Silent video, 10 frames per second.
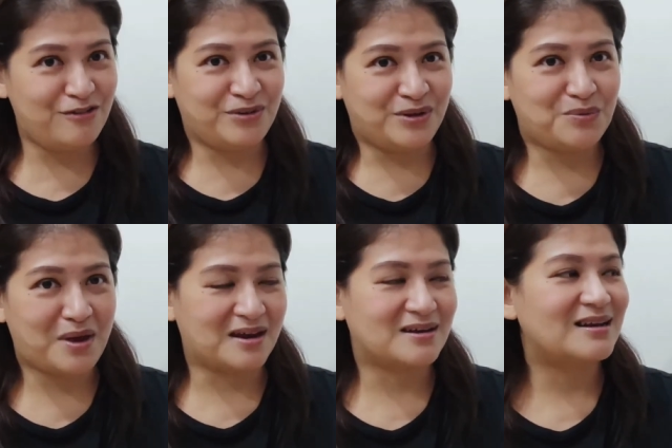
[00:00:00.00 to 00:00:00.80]

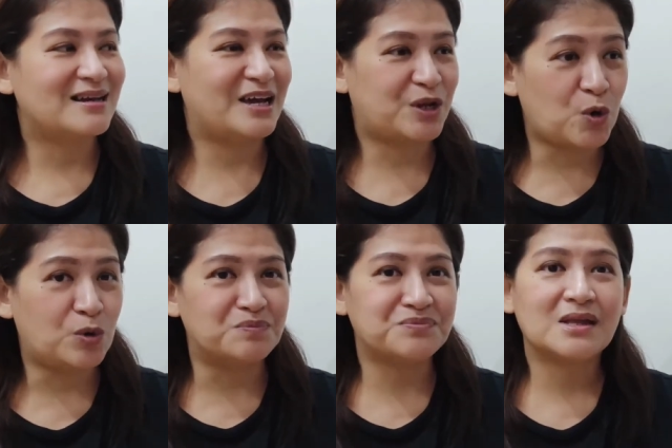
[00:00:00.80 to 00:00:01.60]
everywhere at
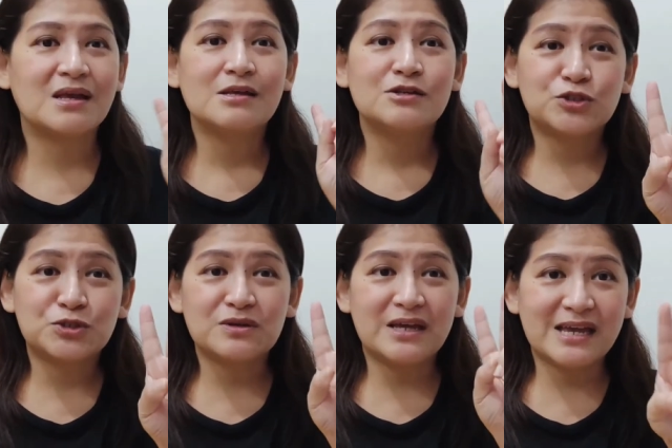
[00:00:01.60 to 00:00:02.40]
home.
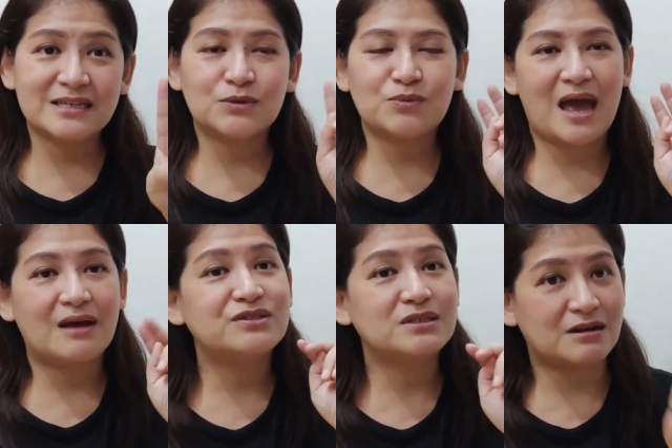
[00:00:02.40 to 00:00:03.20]
Two is we
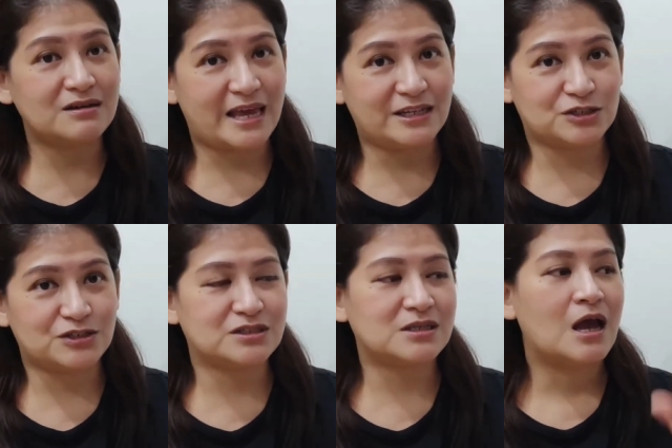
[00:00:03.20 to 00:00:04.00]
have
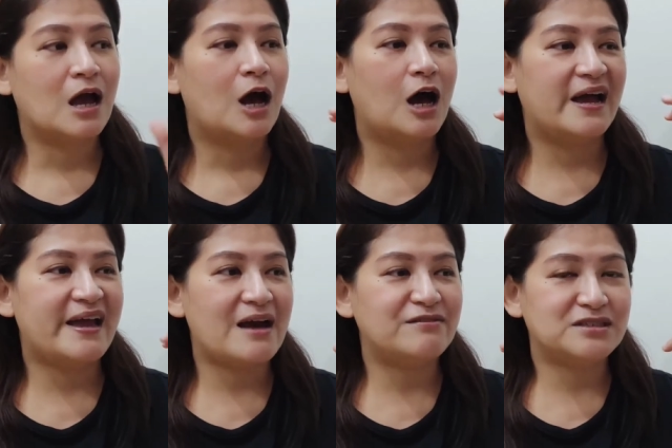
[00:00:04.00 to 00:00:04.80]
sterilizers.
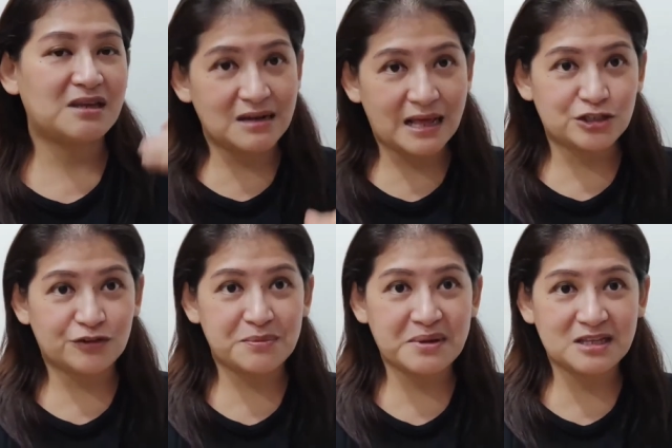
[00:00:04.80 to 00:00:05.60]
I have a
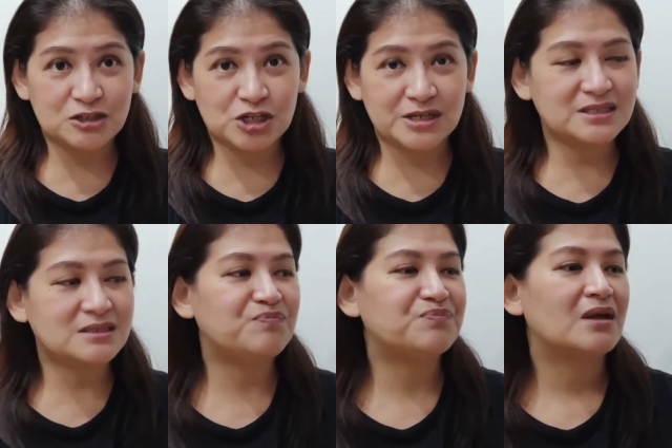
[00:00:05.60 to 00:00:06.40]
sterilizer for my
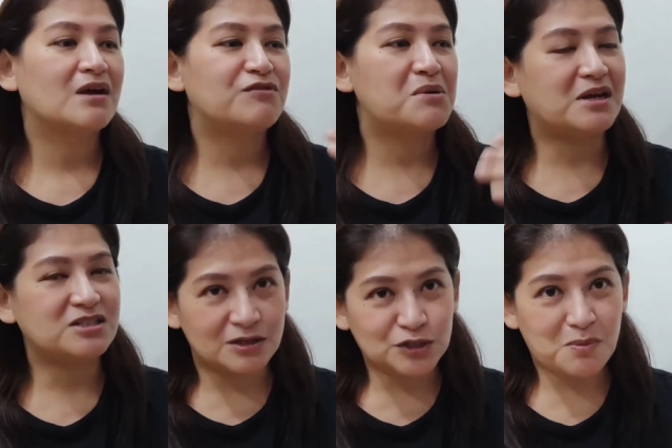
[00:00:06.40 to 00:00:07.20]
dishes, for
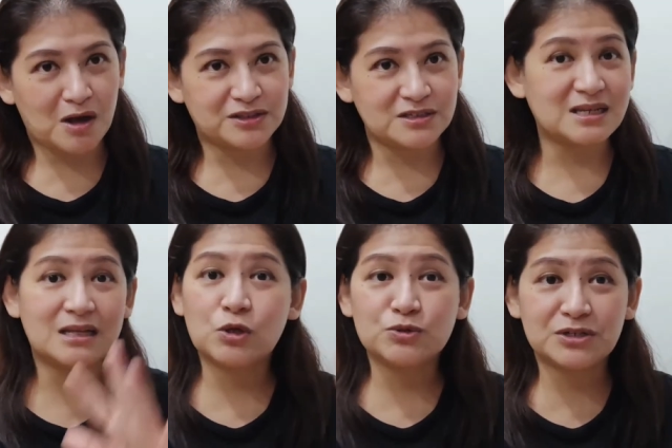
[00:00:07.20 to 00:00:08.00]
my son's bottles,
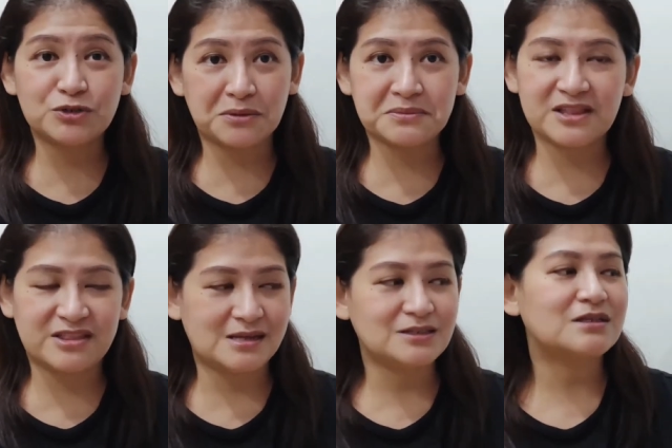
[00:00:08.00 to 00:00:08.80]
and those are normal
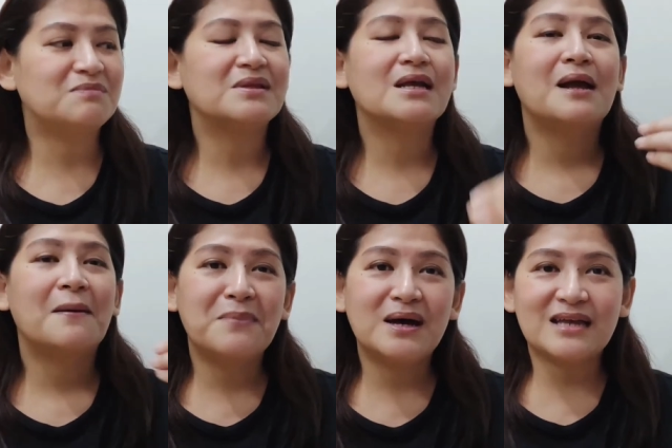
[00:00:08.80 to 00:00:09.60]
things.
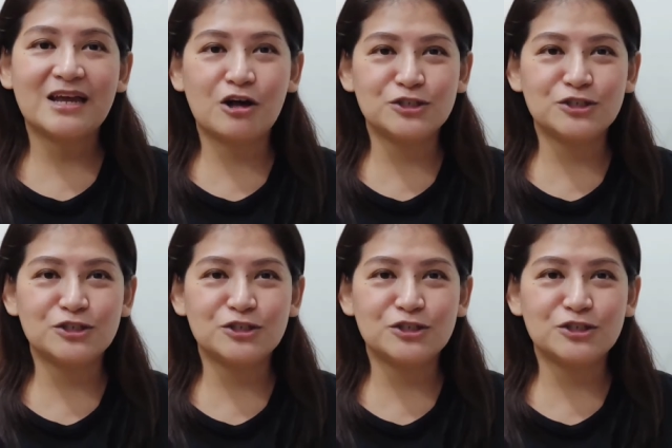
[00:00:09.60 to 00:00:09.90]
But I